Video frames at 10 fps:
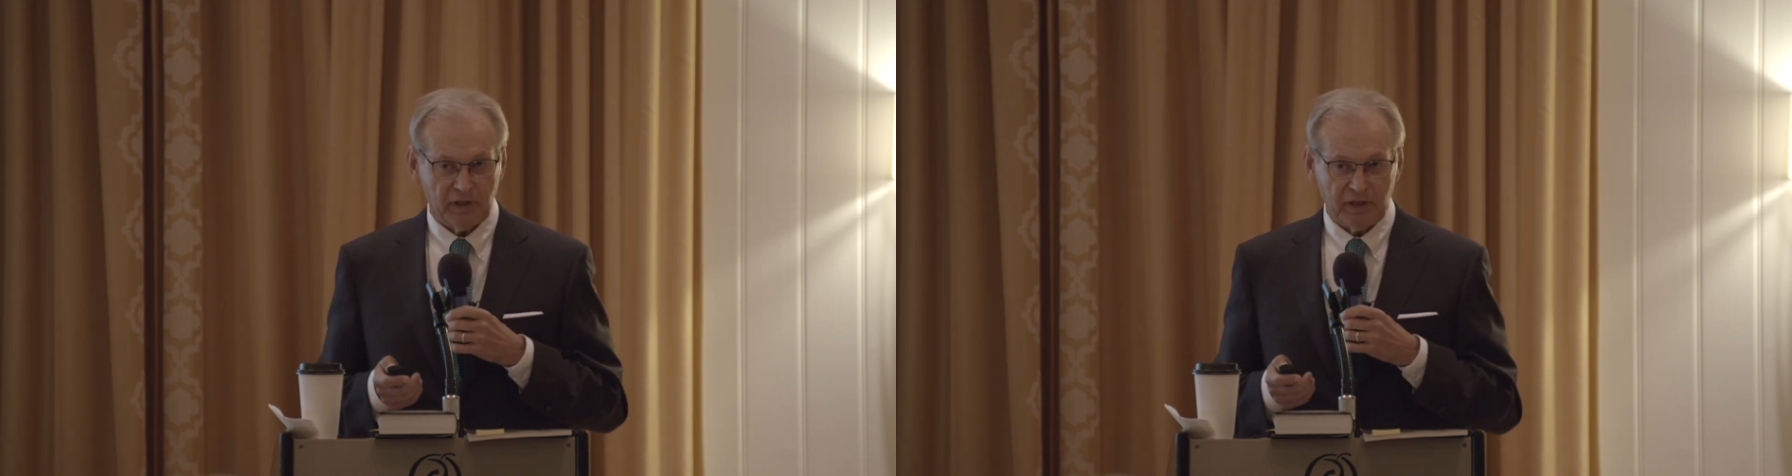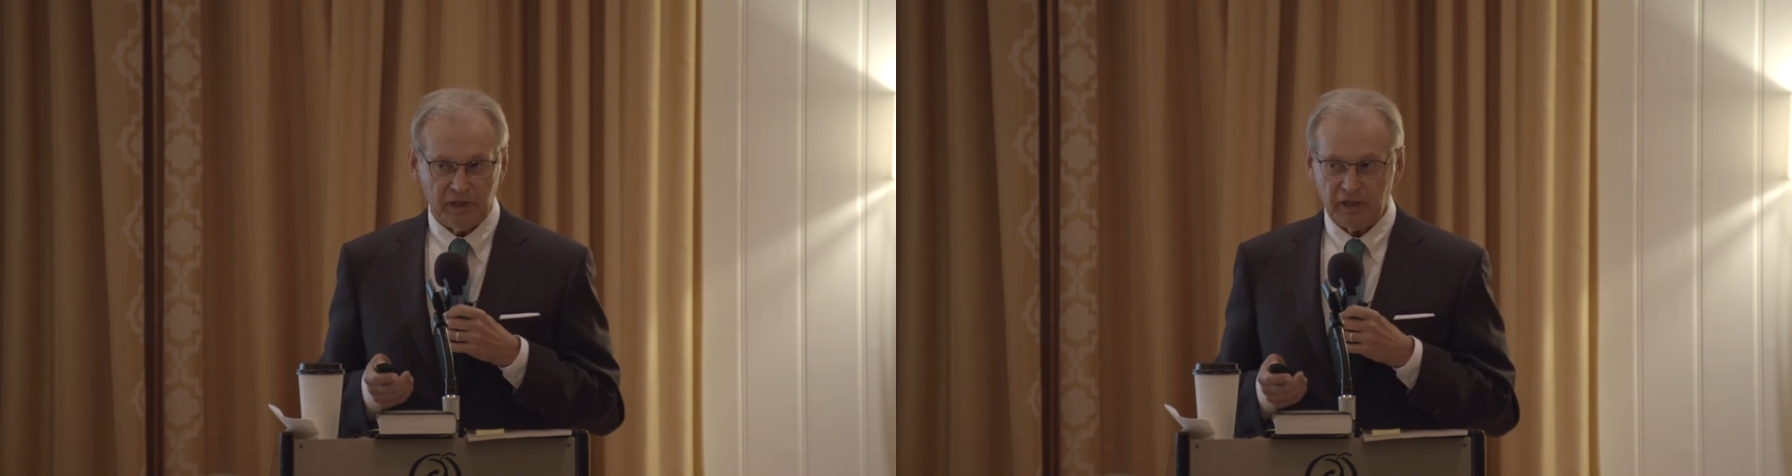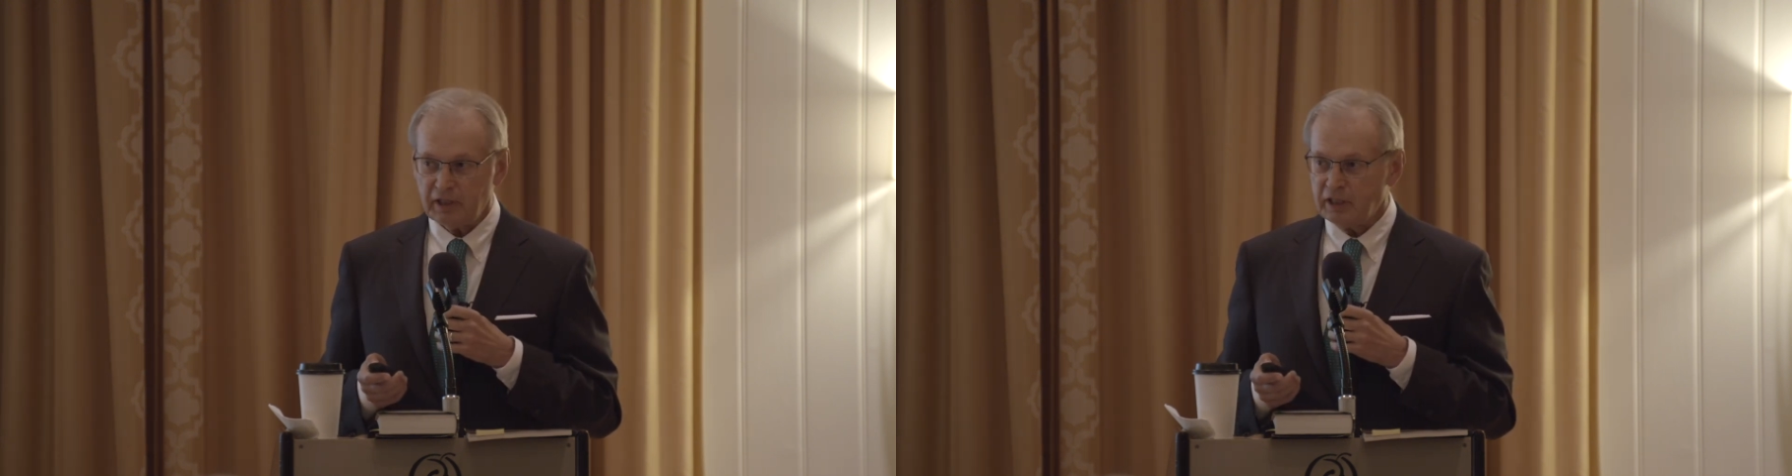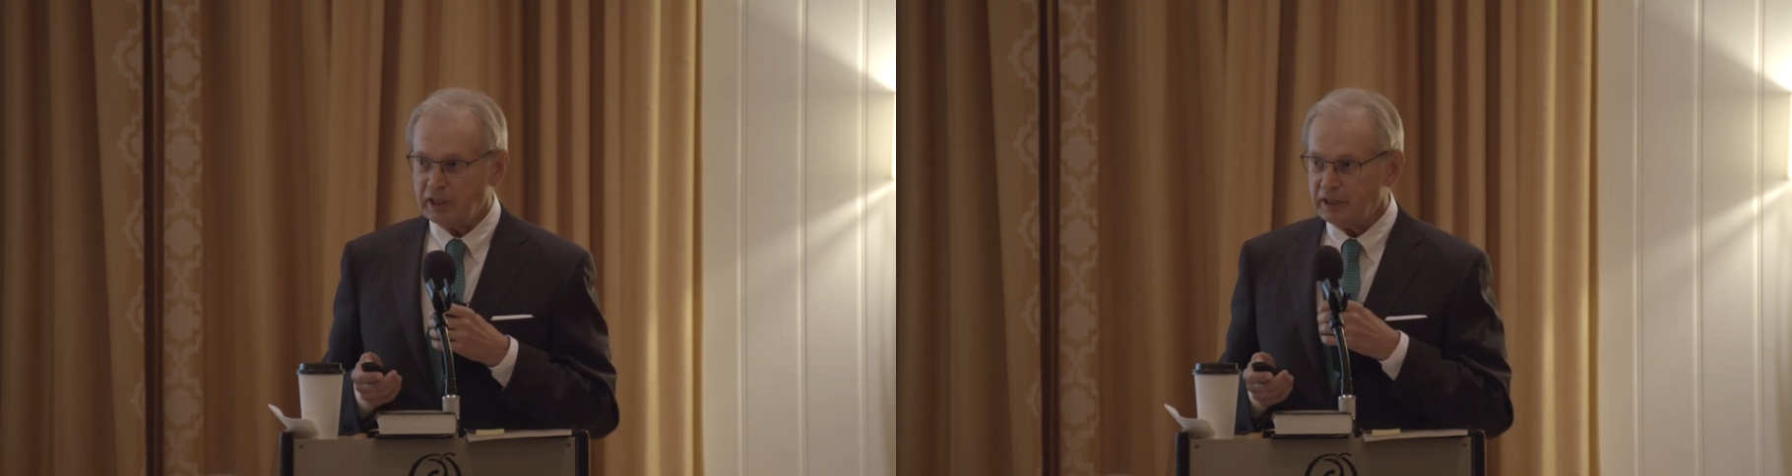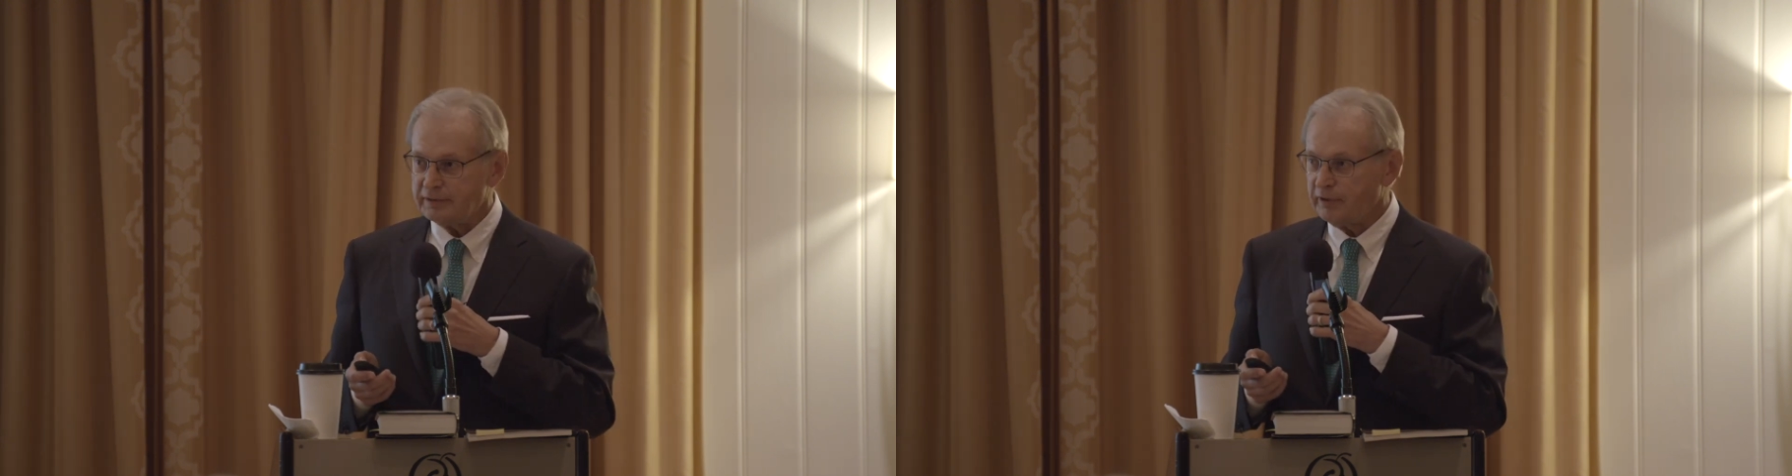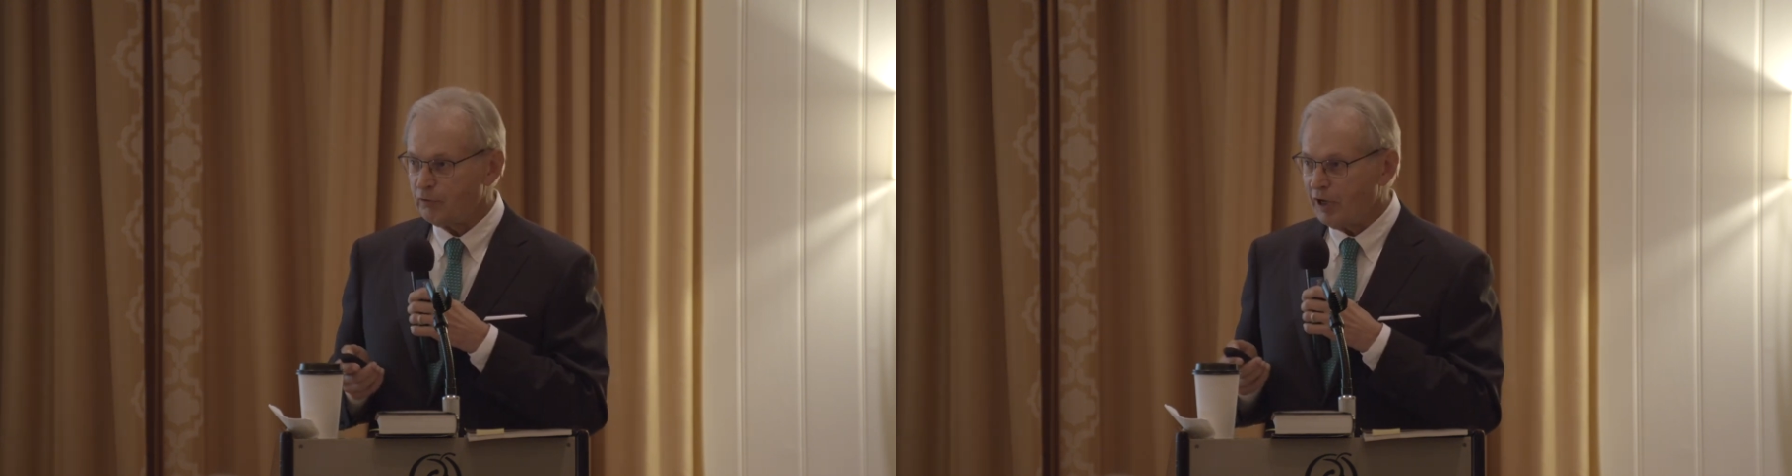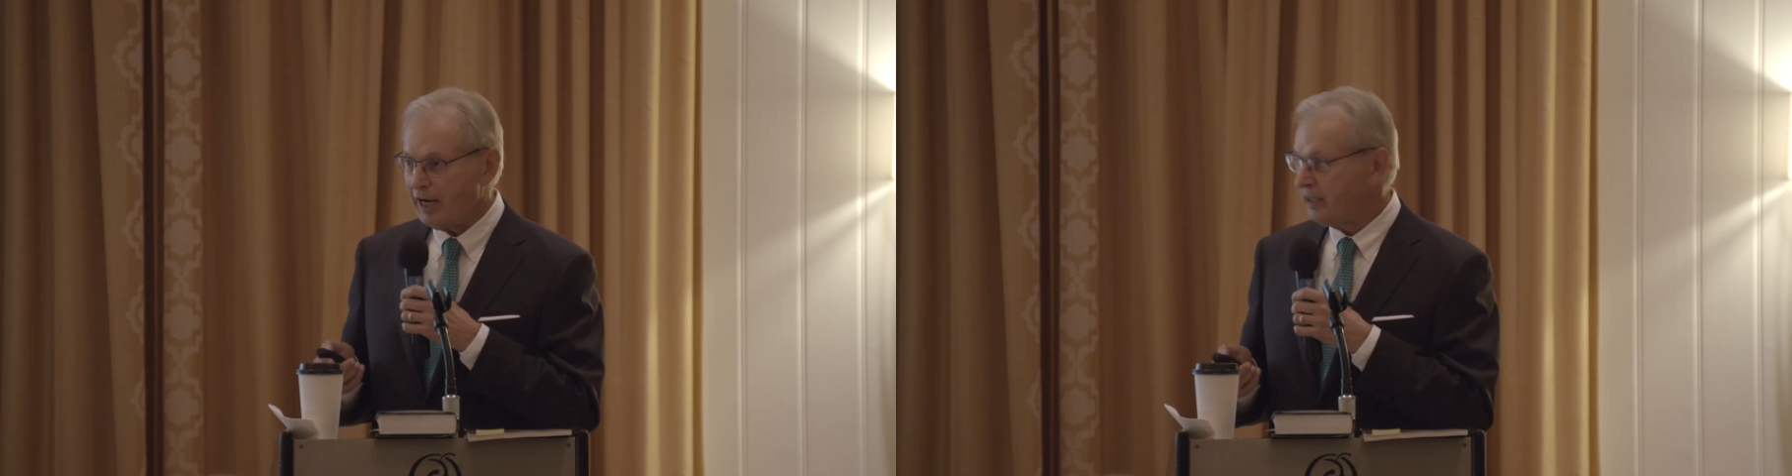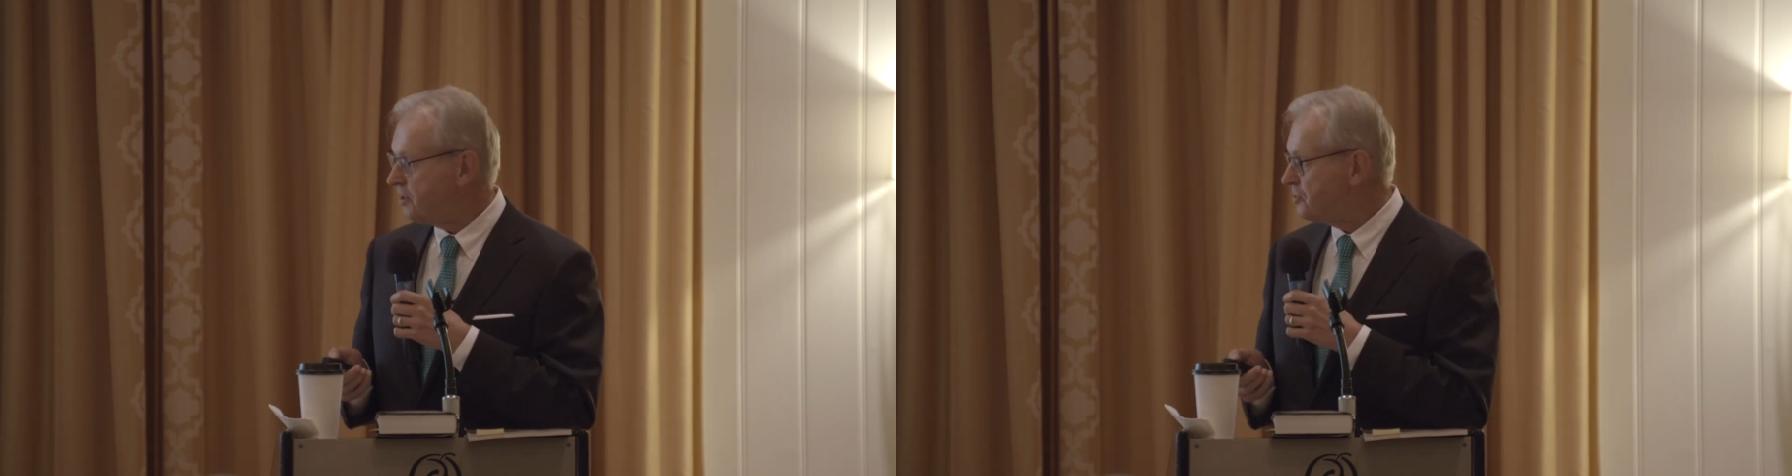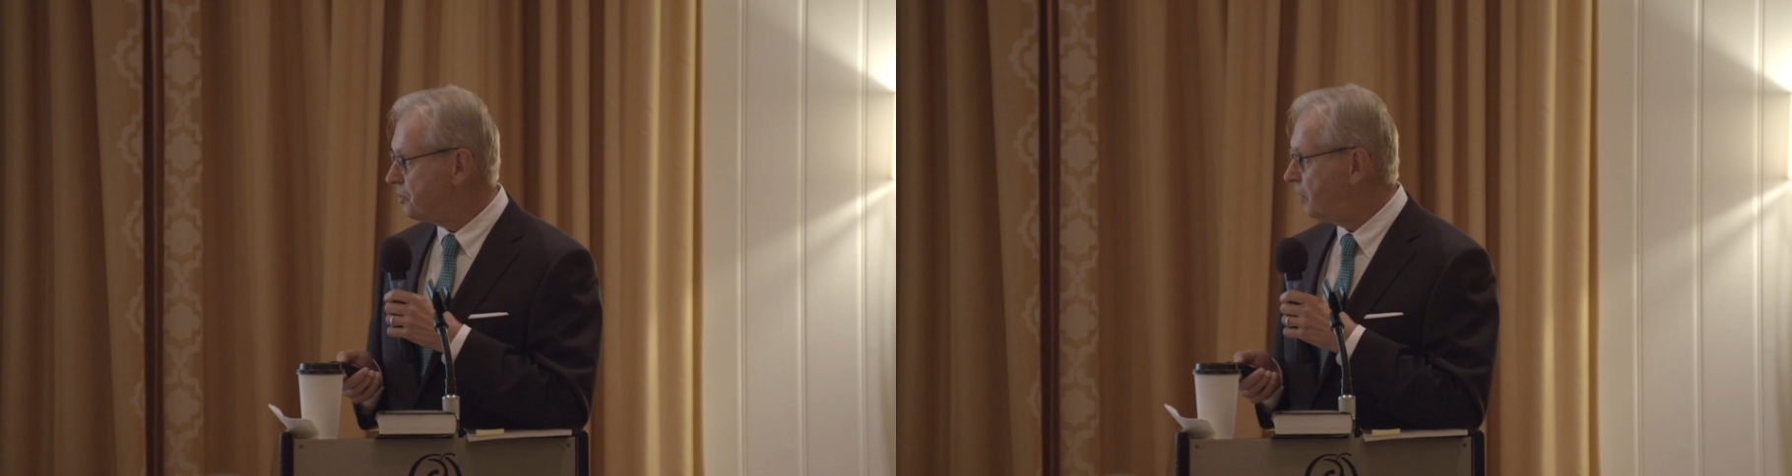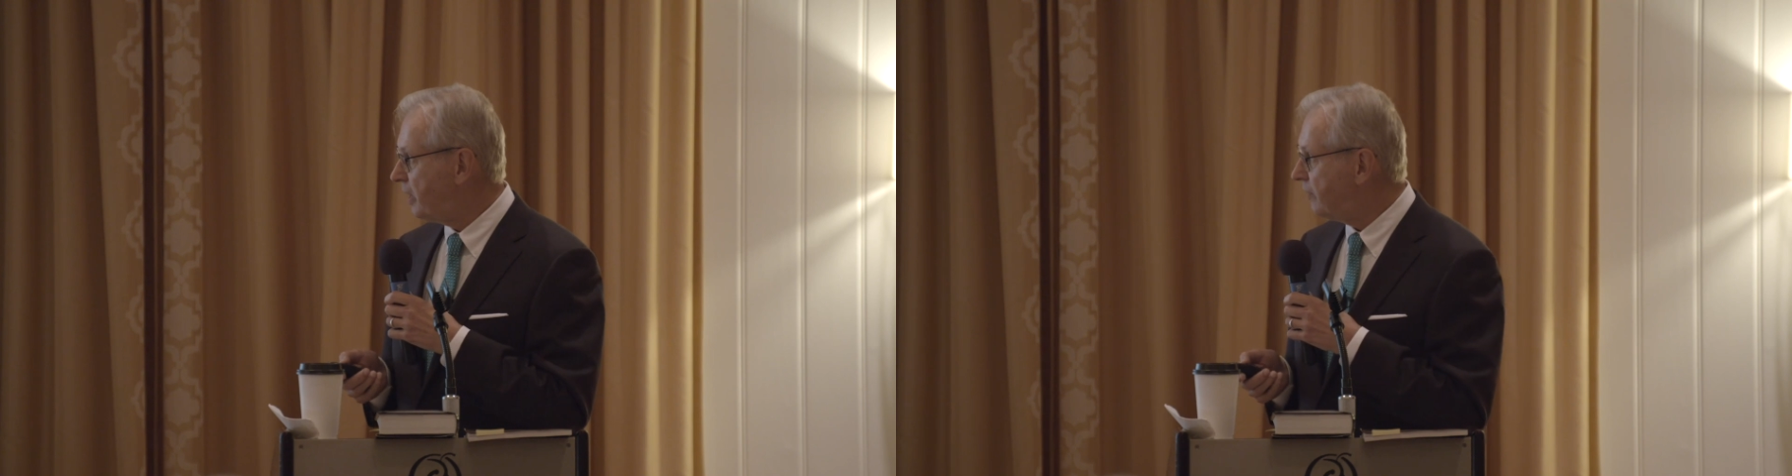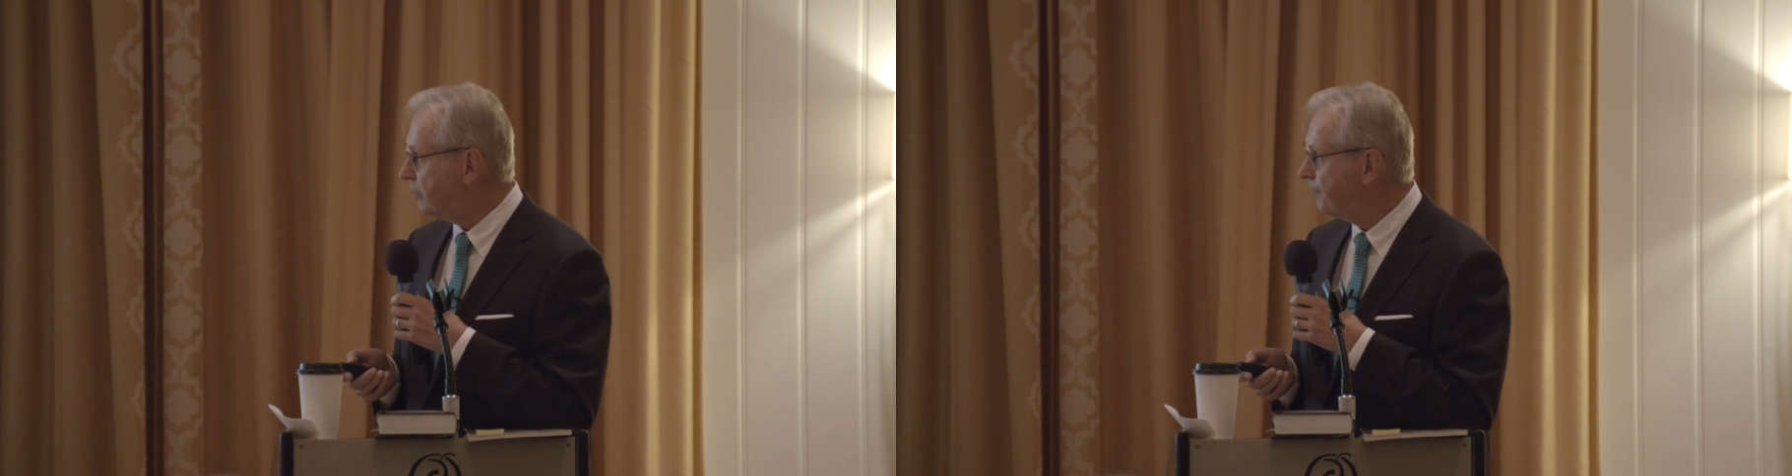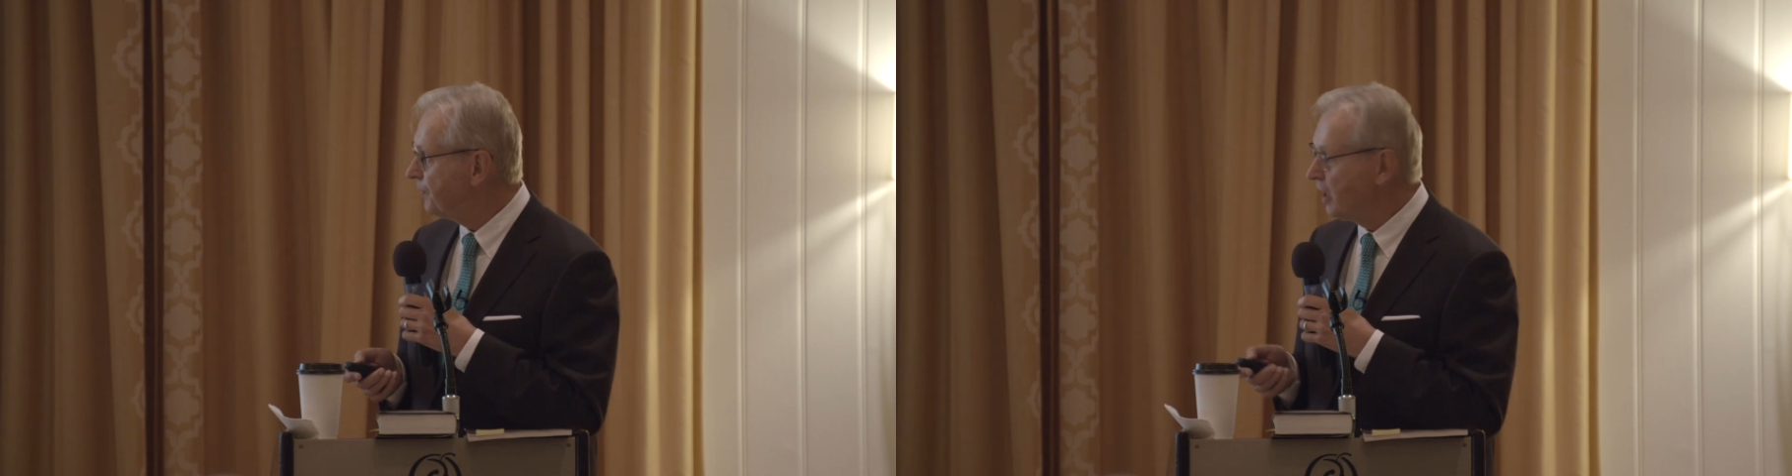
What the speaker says: the rock is or whatever.